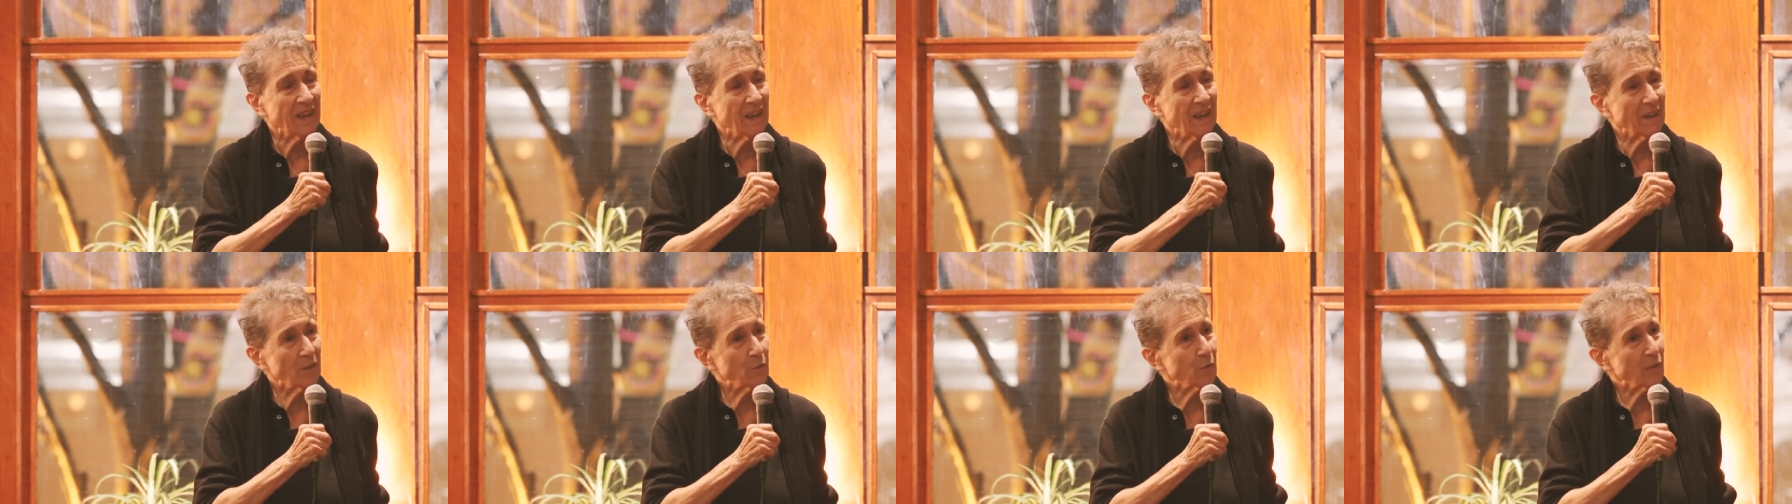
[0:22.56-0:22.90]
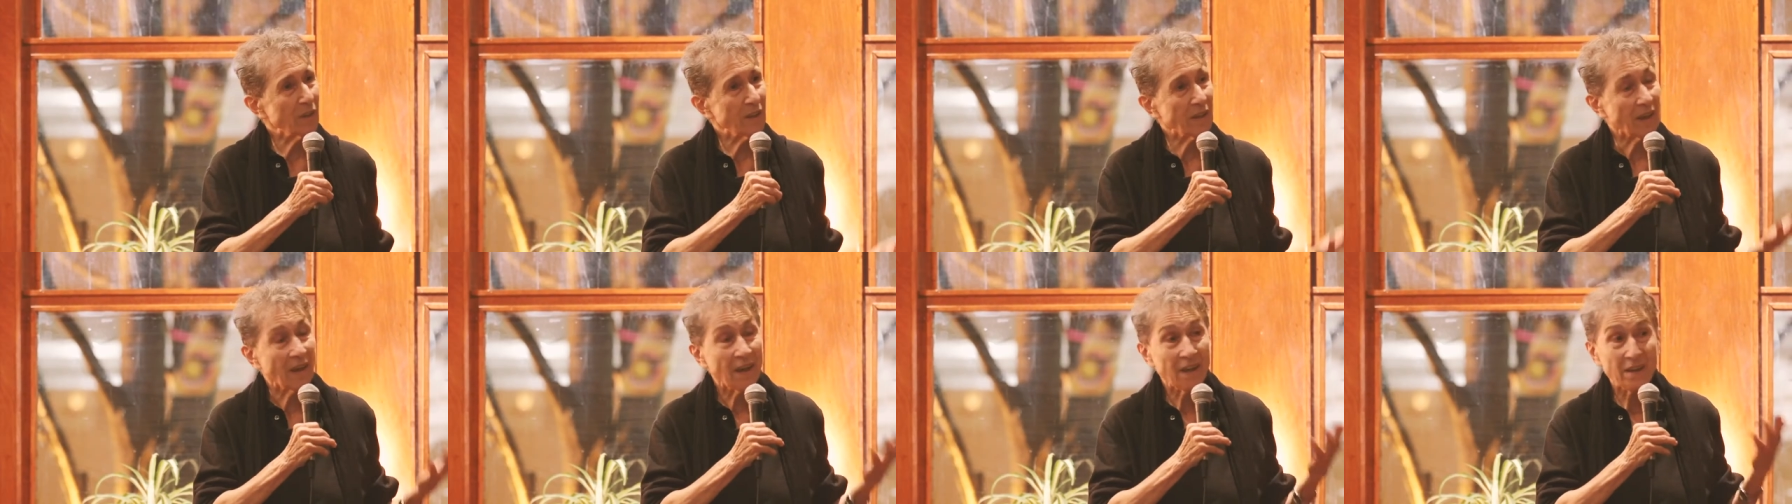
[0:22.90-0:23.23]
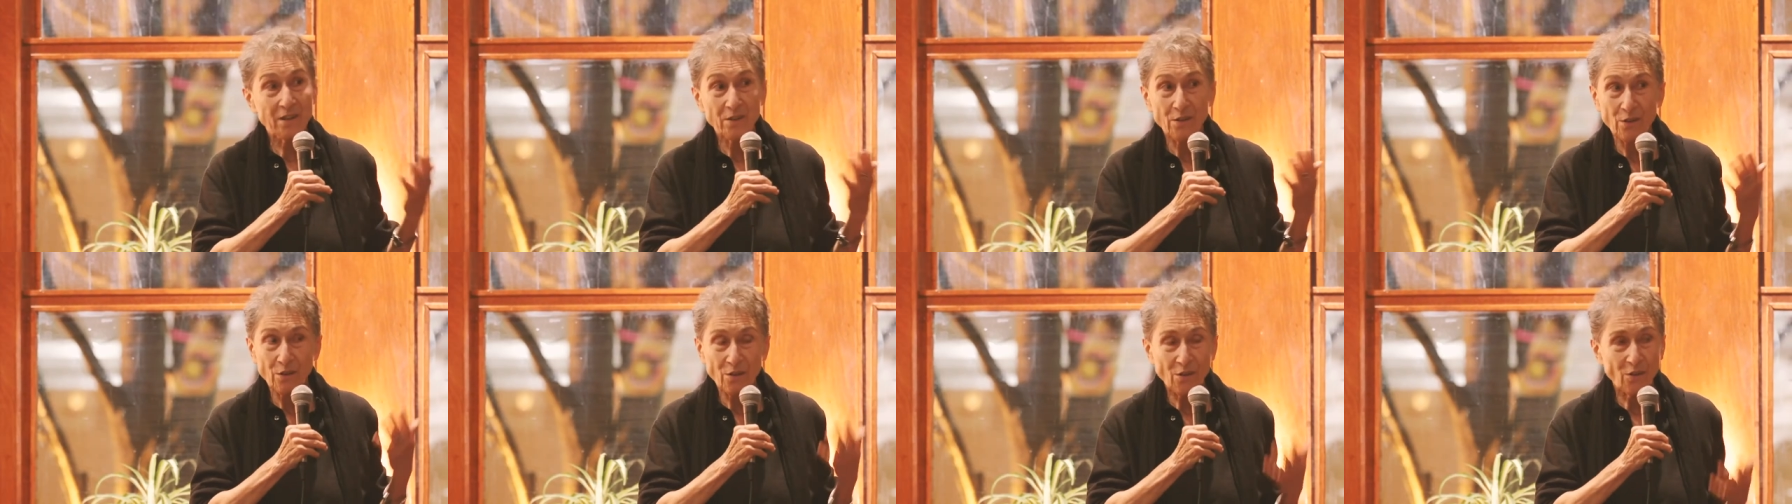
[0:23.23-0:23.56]
And with,
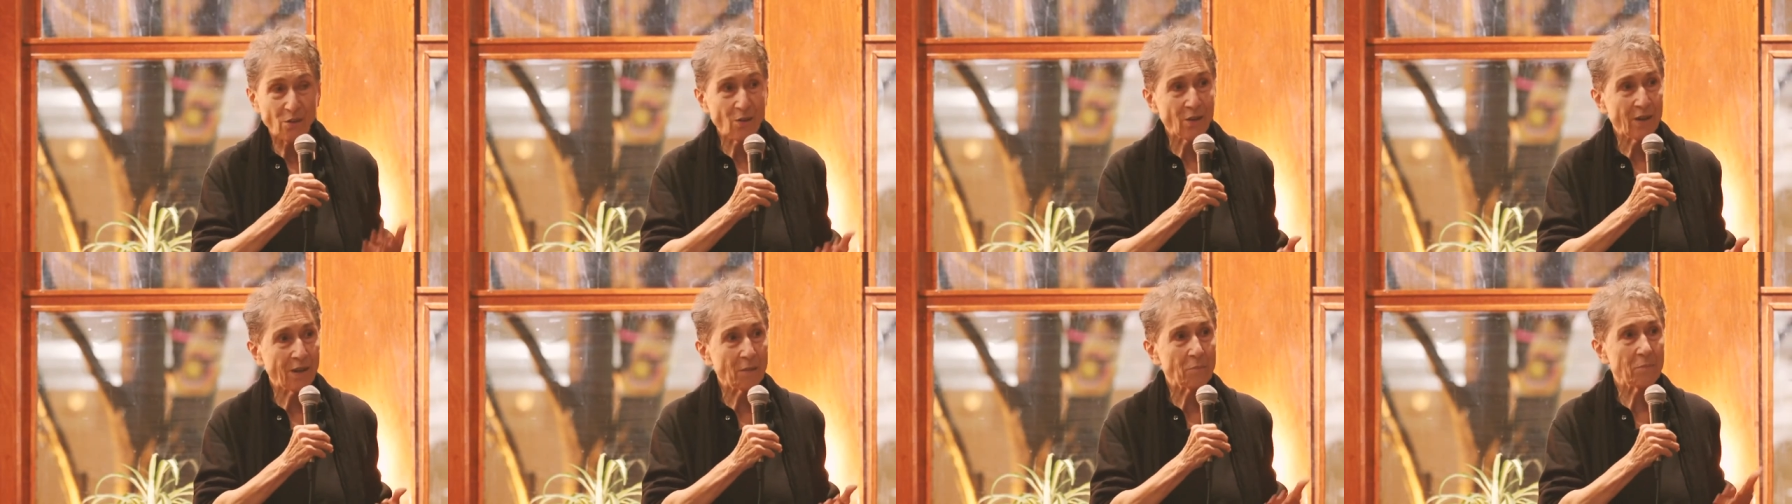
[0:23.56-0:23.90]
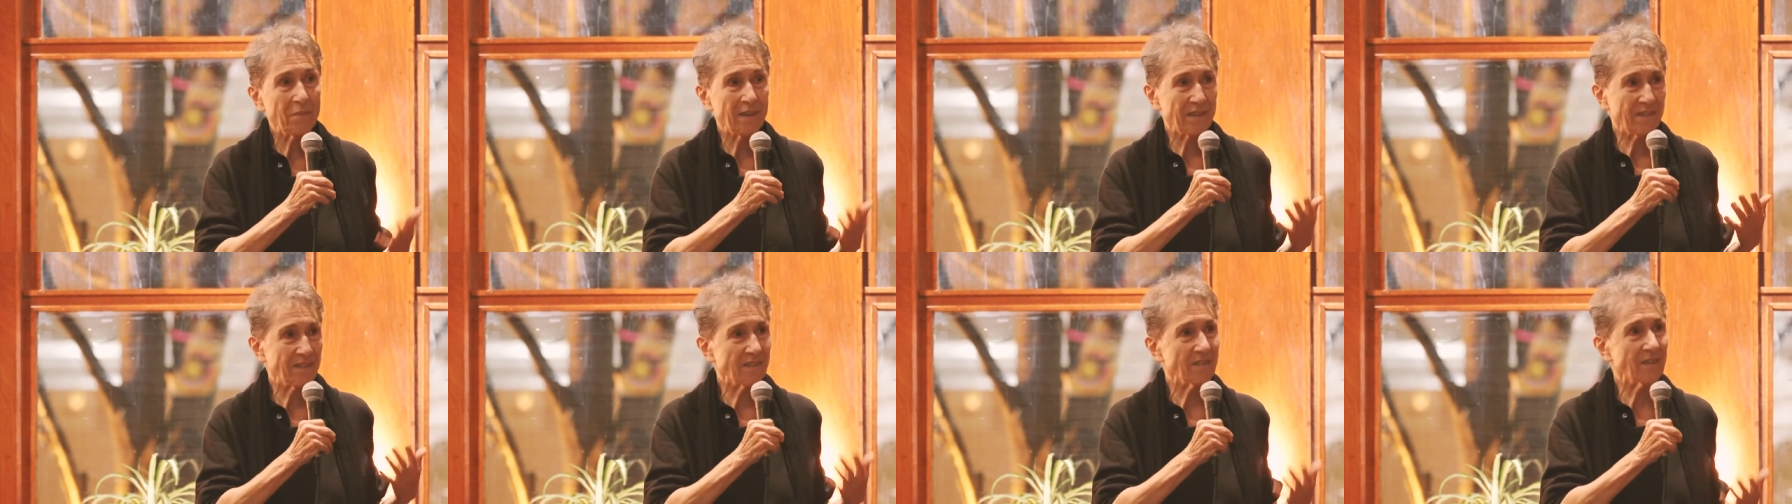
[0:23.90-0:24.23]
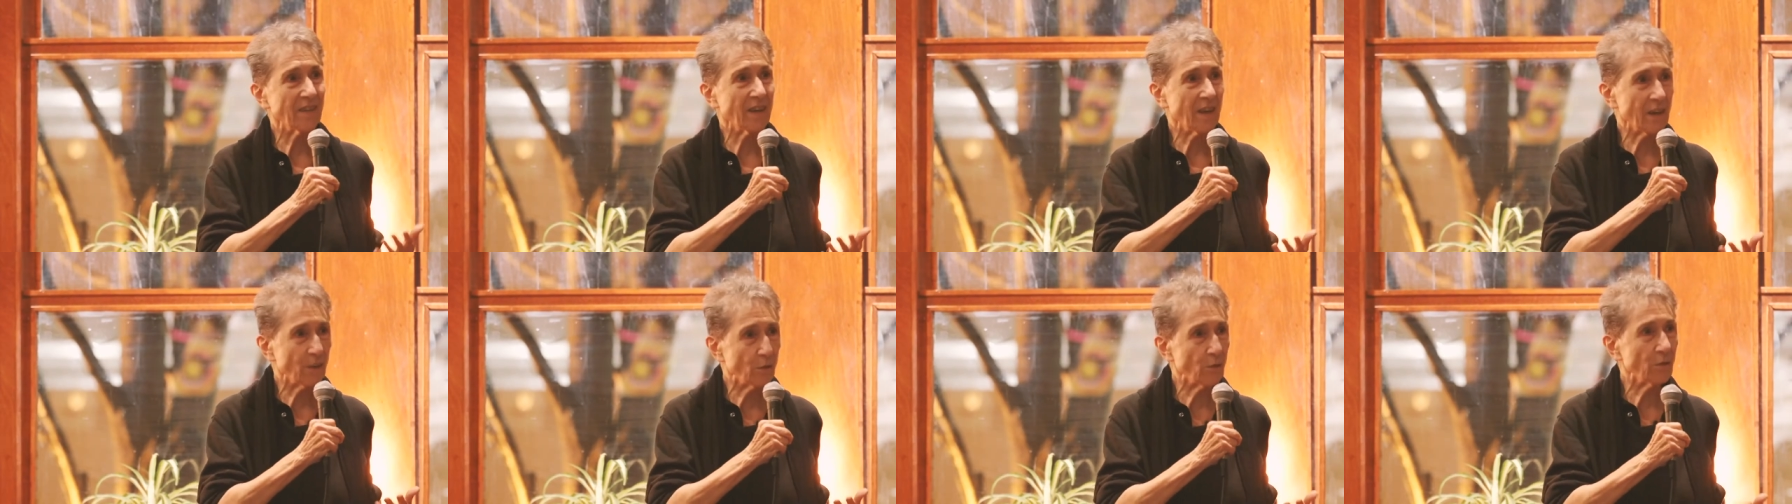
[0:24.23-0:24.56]
I know how much
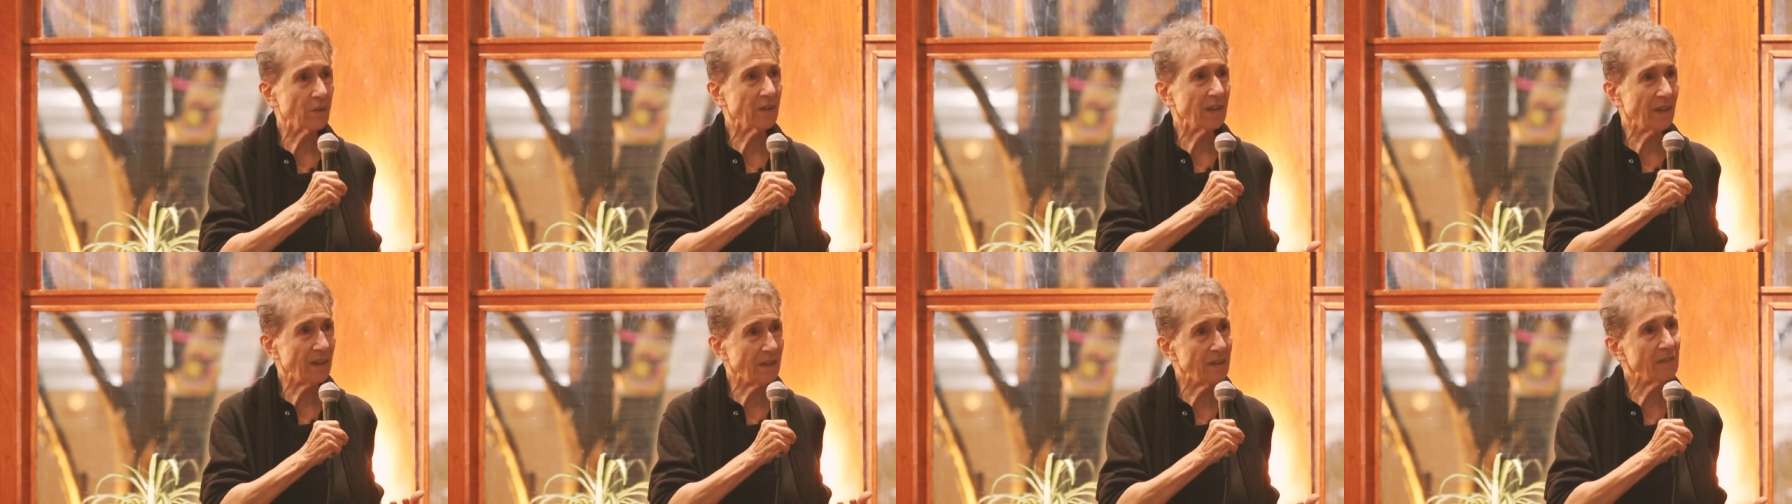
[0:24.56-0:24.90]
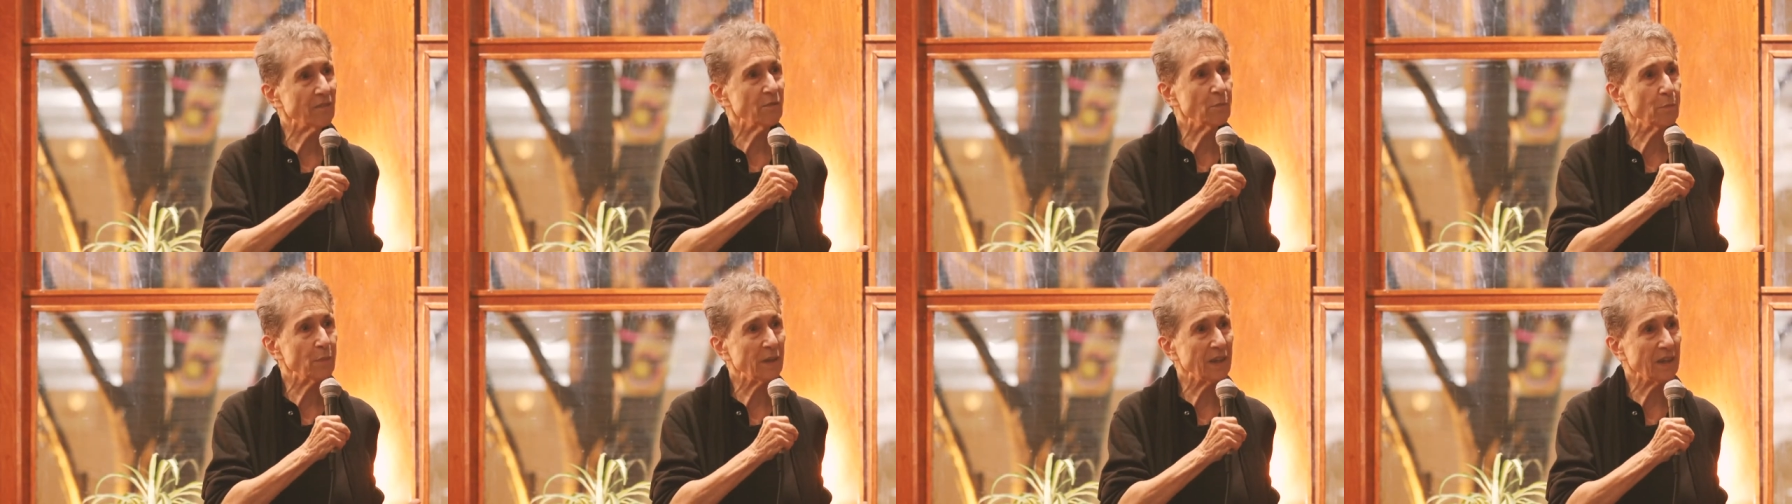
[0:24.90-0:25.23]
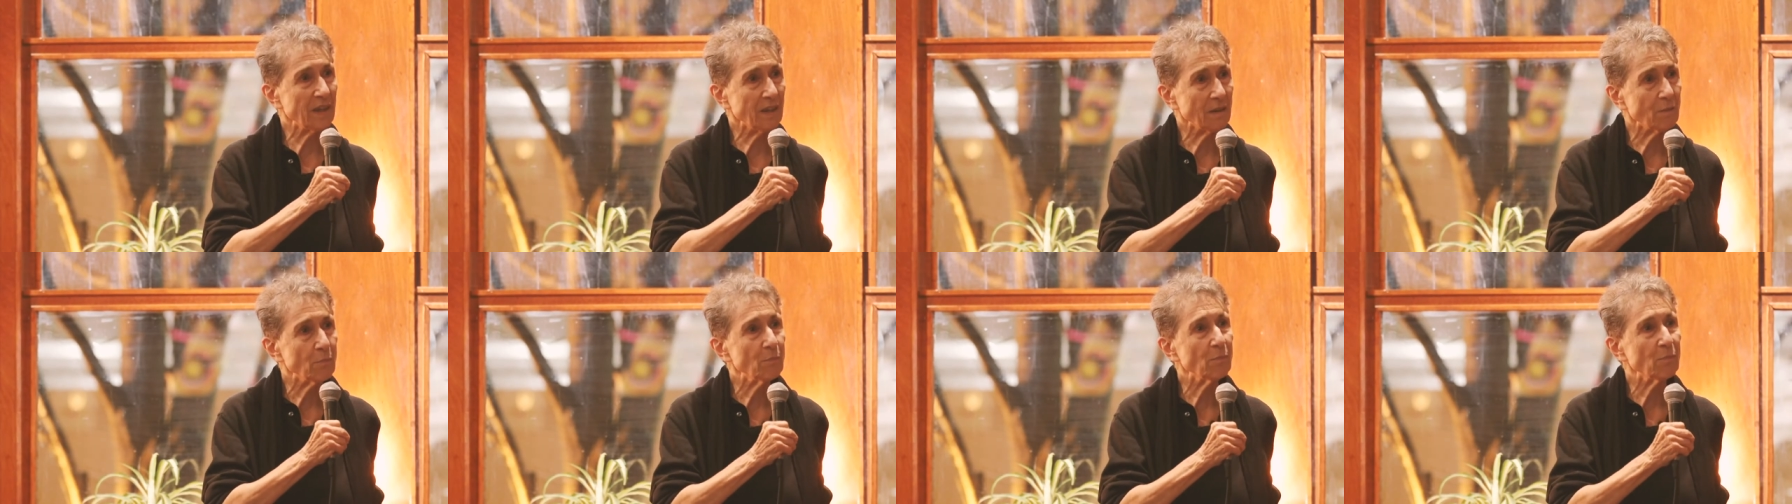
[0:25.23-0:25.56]
struggle that has
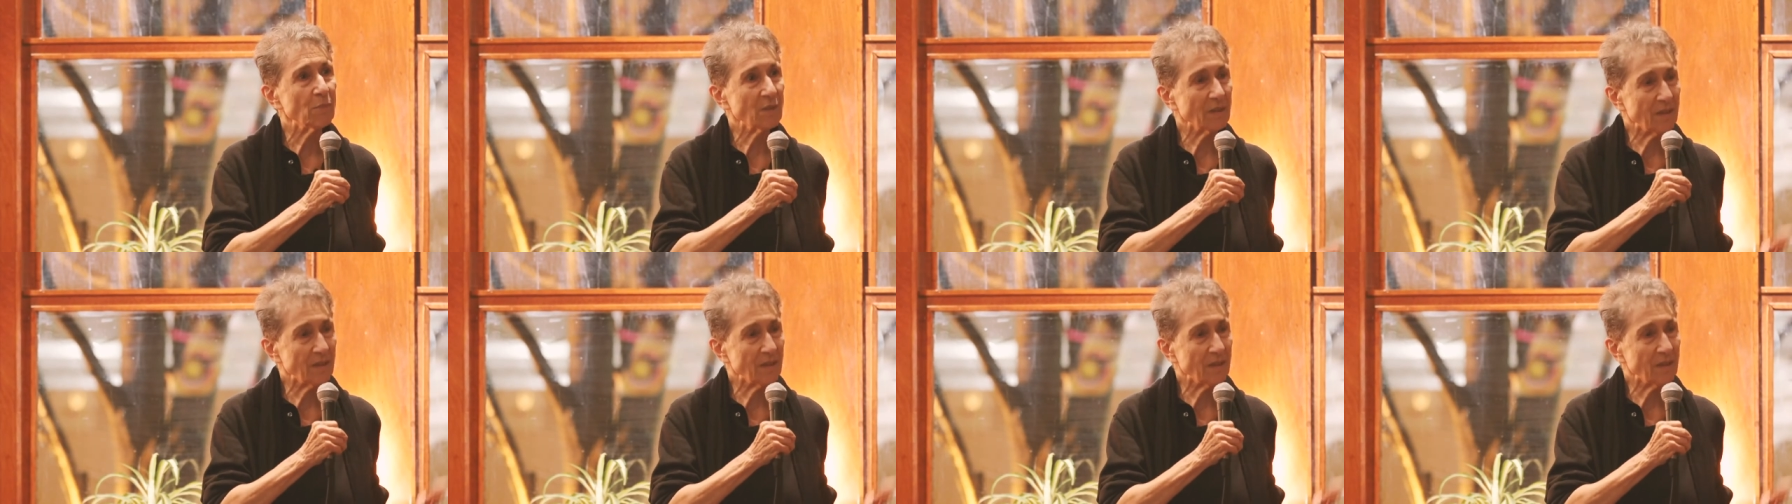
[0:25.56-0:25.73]
been,